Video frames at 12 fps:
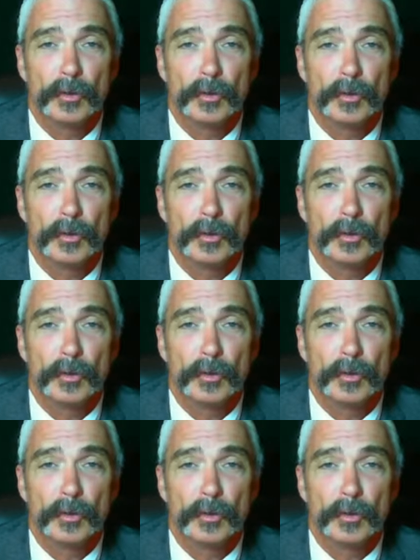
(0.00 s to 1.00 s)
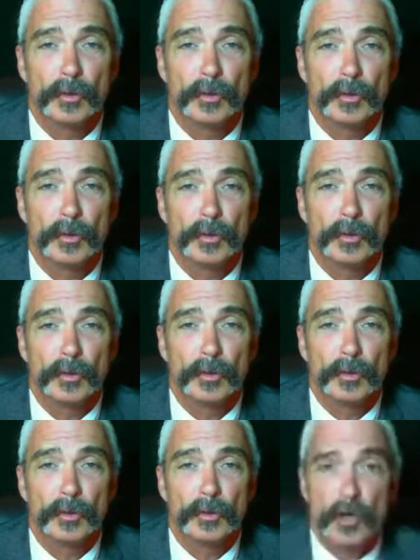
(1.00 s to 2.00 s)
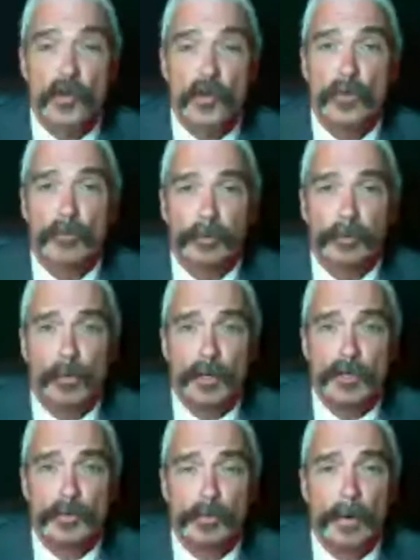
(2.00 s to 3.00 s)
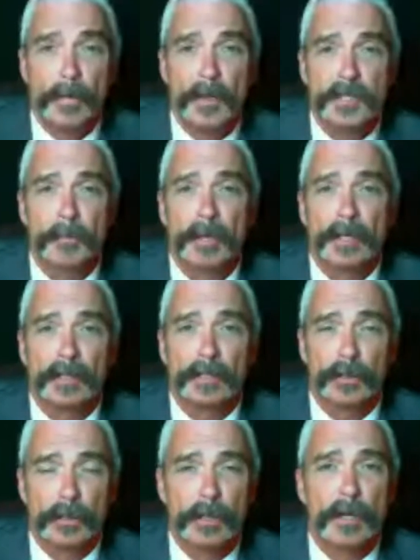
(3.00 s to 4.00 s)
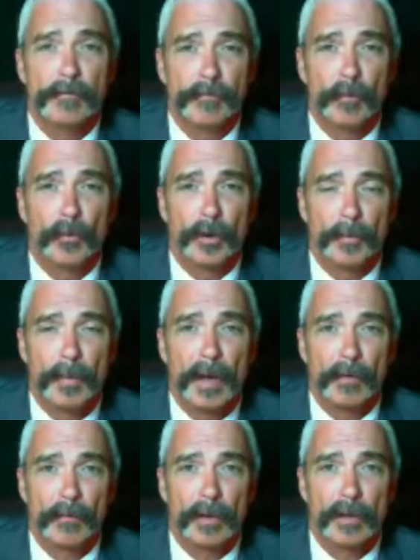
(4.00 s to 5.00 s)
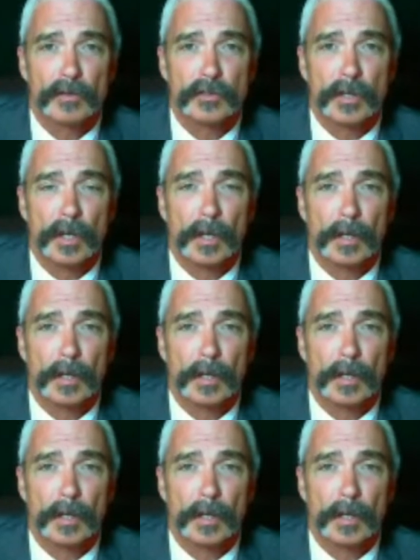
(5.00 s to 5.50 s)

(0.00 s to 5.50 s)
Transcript: know sometimes they're looking for new employees. What are they typically looking for in a background check?